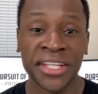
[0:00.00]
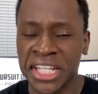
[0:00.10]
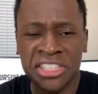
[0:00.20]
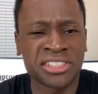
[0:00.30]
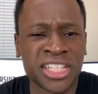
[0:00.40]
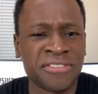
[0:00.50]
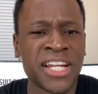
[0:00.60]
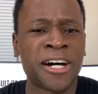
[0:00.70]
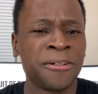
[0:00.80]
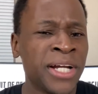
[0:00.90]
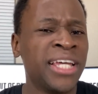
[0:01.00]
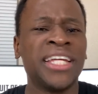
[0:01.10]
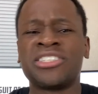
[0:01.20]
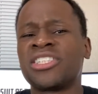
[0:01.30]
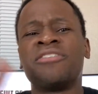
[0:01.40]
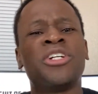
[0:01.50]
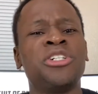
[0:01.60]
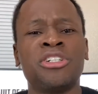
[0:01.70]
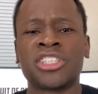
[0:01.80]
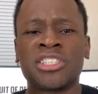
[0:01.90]
Let yourself know. Let yourself know
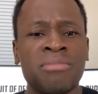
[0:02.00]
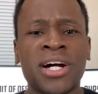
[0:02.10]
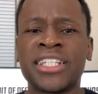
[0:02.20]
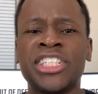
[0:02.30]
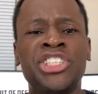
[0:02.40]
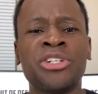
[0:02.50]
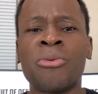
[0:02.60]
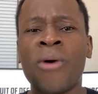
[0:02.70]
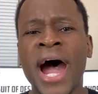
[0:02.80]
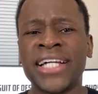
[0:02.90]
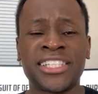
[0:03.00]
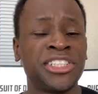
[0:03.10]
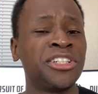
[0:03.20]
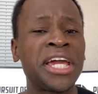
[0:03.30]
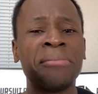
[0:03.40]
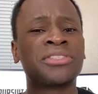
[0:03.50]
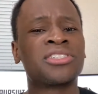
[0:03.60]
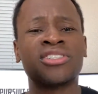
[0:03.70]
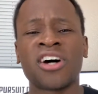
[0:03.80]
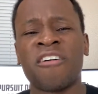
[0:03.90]
you're smart, that you're wise, that you're able to
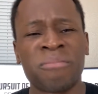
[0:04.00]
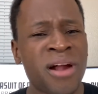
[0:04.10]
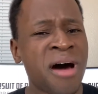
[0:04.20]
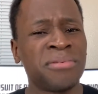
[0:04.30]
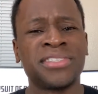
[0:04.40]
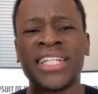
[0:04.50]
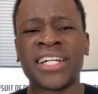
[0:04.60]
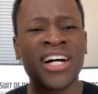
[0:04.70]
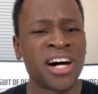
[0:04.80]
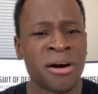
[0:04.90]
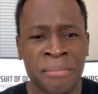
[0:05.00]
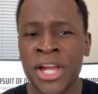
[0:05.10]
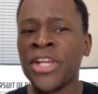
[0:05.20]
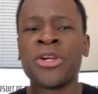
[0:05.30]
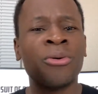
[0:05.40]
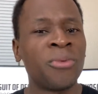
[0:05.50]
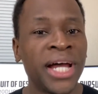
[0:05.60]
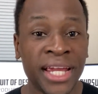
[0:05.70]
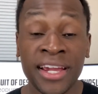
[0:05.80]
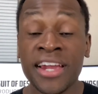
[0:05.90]
solve problems that come your
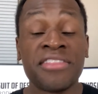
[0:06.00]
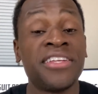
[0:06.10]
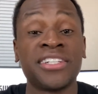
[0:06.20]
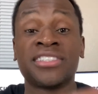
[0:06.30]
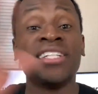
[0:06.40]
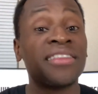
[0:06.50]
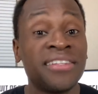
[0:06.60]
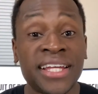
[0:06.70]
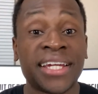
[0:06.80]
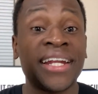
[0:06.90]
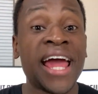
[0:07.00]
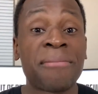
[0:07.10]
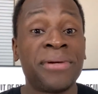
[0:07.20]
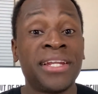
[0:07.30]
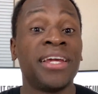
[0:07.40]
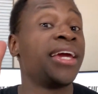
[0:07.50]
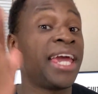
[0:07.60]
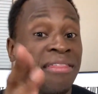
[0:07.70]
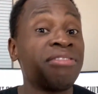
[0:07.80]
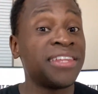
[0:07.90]
way. There's nothing that can happen
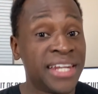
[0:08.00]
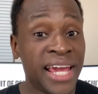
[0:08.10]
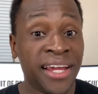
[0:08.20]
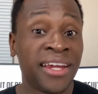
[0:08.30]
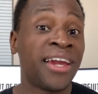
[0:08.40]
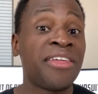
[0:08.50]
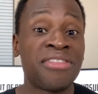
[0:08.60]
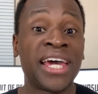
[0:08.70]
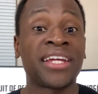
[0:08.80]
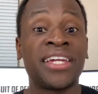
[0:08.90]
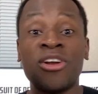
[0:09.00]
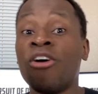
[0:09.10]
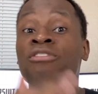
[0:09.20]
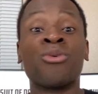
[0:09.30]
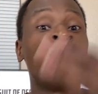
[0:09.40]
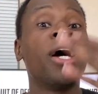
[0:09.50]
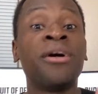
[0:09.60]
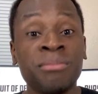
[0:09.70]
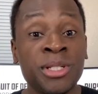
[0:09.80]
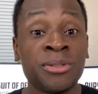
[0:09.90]
in the day that can
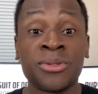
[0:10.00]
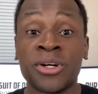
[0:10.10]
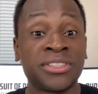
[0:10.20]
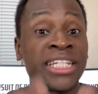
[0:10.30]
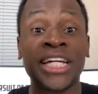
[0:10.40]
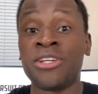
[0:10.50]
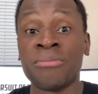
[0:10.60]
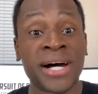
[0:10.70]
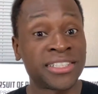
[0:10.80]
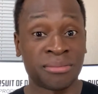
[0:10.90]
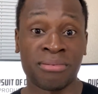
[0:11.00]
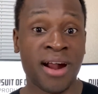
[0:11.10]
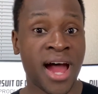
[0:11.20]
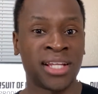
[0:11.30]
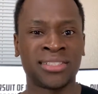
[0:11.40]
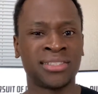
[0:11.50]
overwhelm you or take you by surprise.